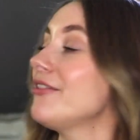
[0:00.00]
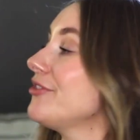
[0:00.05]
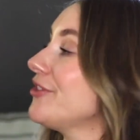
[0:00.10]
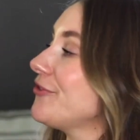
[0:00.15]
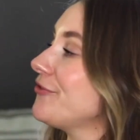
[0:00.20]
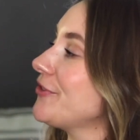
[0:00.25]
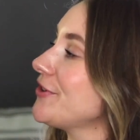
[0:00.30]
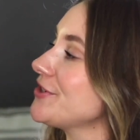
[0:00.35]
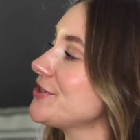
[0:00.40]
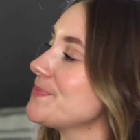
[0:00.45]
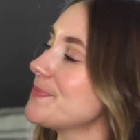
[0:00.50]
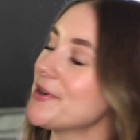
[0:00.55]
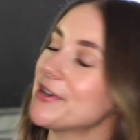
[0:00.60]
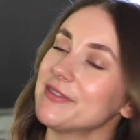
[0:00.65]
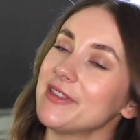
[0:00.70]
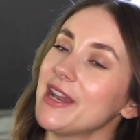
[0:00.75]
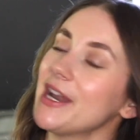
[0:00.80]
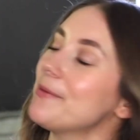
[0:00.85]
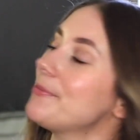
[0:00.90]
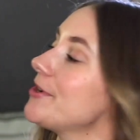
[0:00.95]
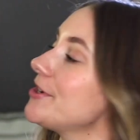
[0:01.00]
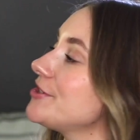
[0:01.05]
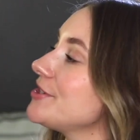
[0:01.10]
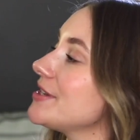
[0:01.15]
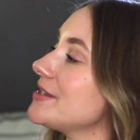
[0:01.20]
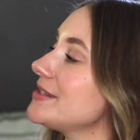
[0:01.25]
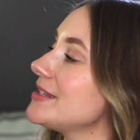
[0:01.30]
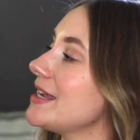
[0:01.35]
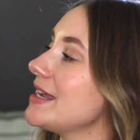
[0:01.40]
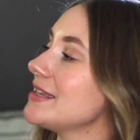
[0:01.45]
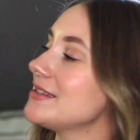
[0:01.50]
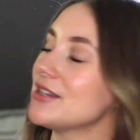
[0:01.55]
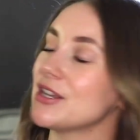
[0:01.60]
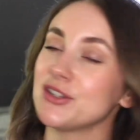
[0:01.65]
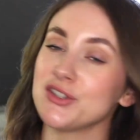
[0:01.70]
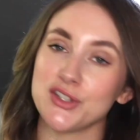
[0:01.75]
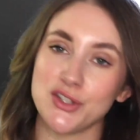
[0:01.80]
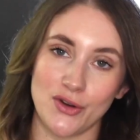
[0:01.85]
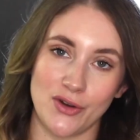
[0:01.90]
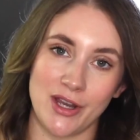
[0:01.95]
The first book that I purchased is A
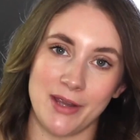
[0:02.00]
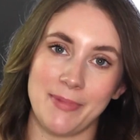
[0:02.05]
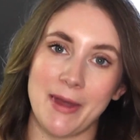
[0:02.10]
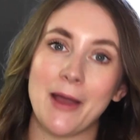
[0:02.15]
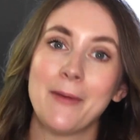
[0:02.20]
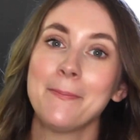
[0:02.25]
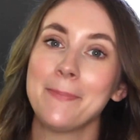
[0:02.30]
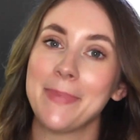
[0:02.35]
Story About